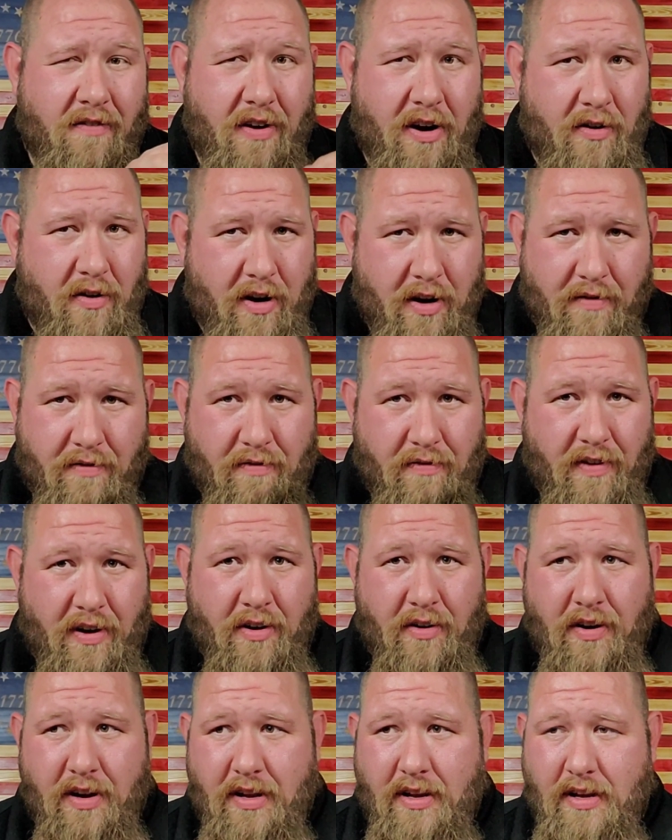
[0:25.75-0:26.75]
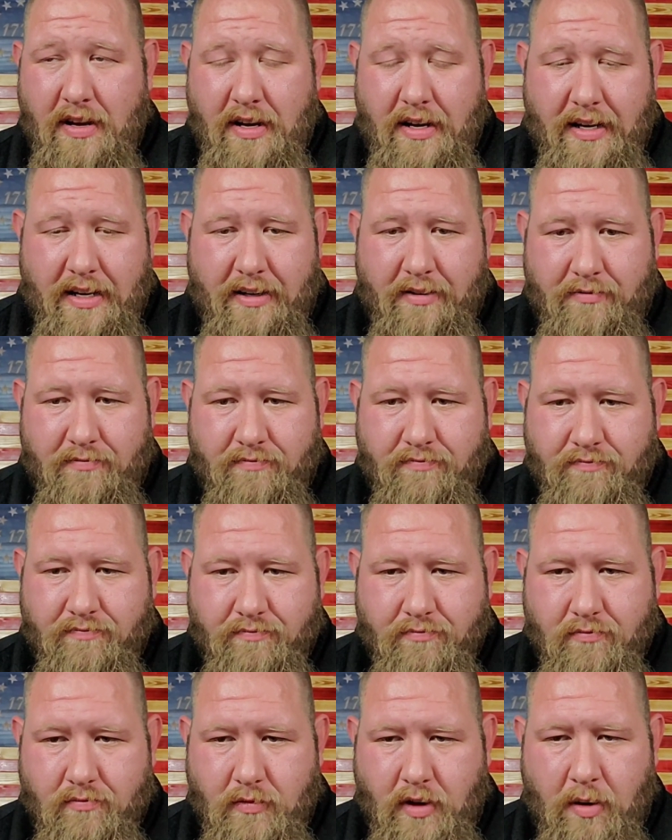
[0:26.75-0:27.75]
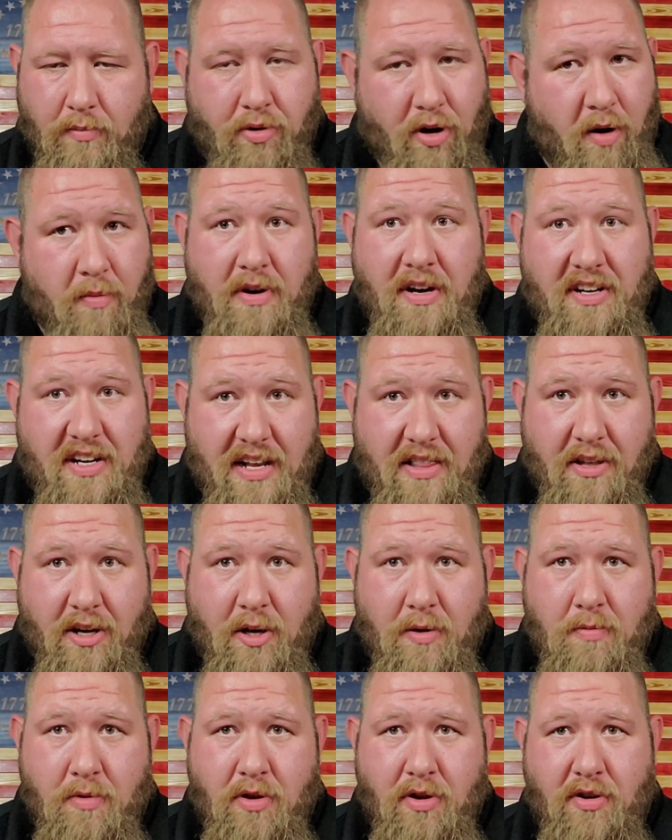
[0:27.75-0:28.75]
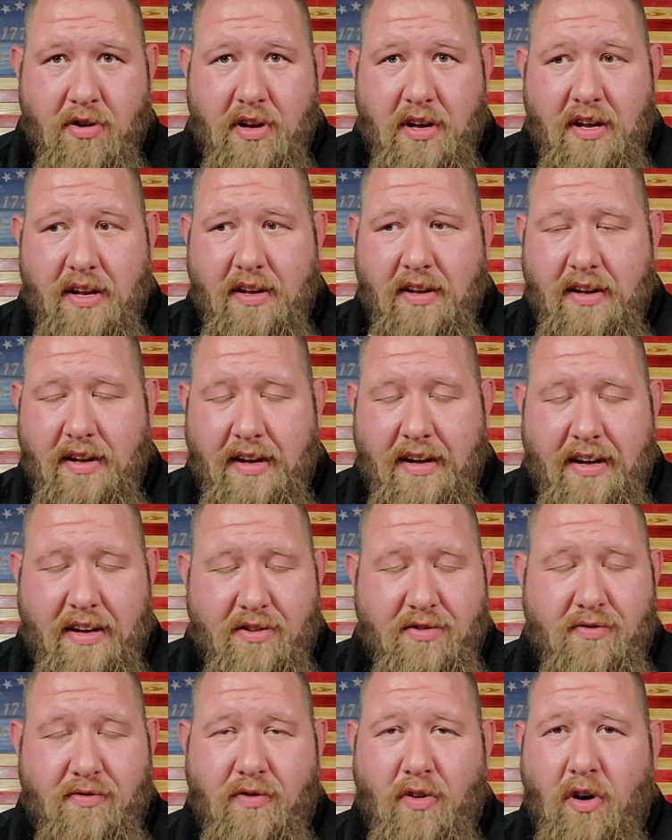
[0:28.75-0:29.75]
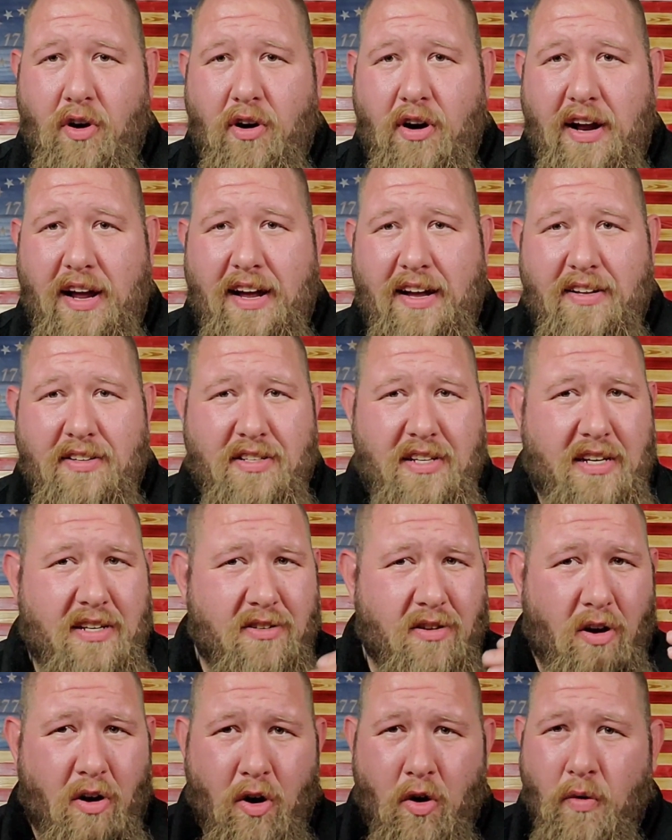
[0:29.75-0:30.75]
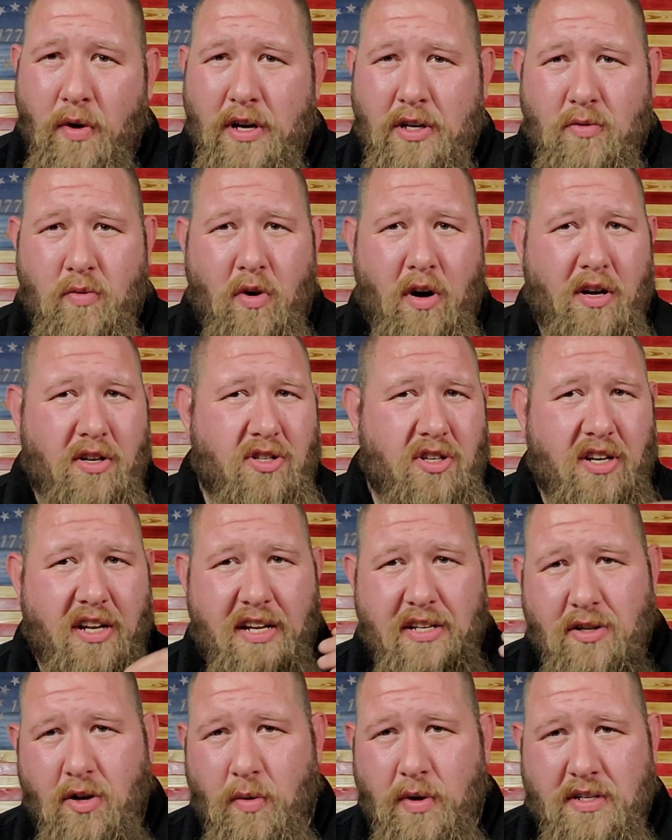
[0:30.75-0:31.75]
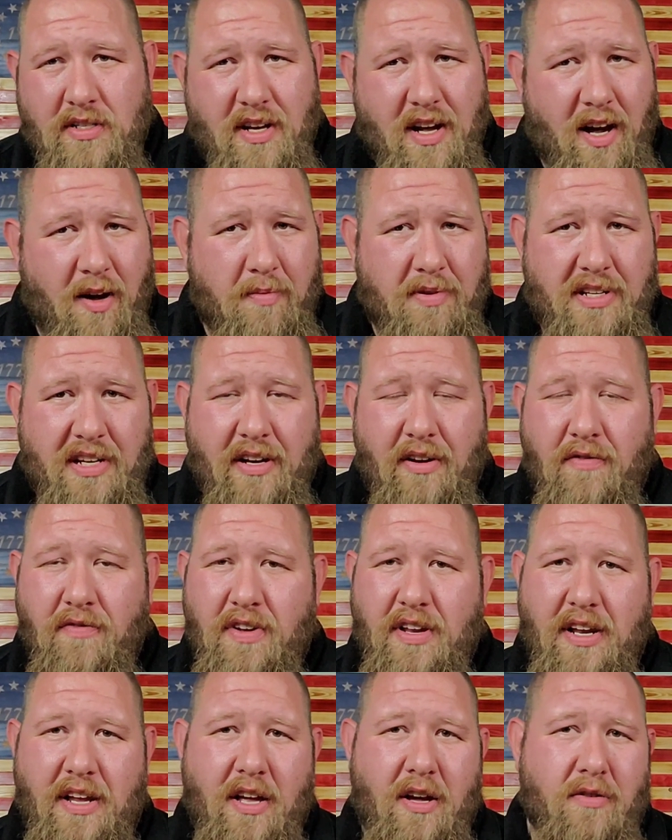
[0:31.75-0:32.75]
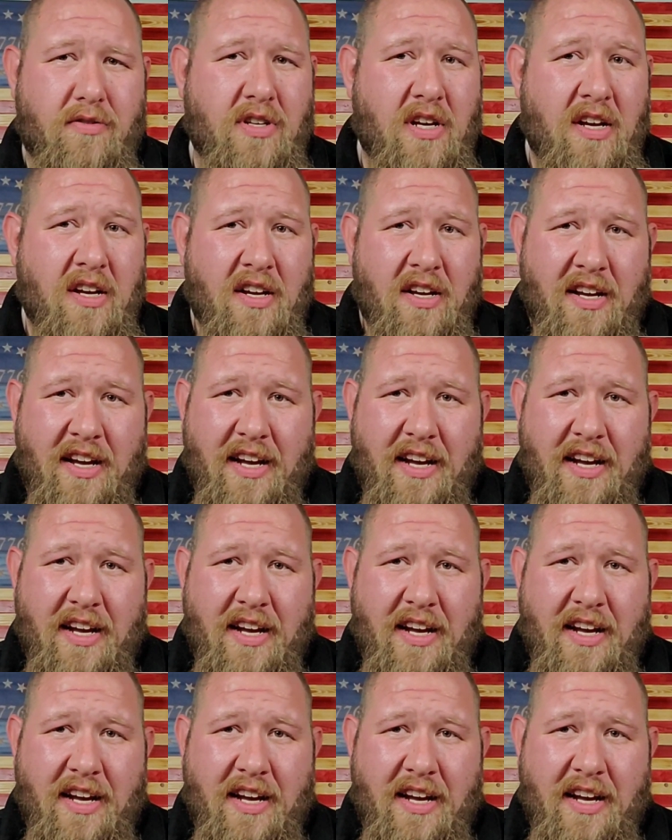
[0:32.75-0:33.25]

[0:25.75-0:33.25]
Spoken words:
Very prominent in the community as far as he's always watching, he's always commenting on videos.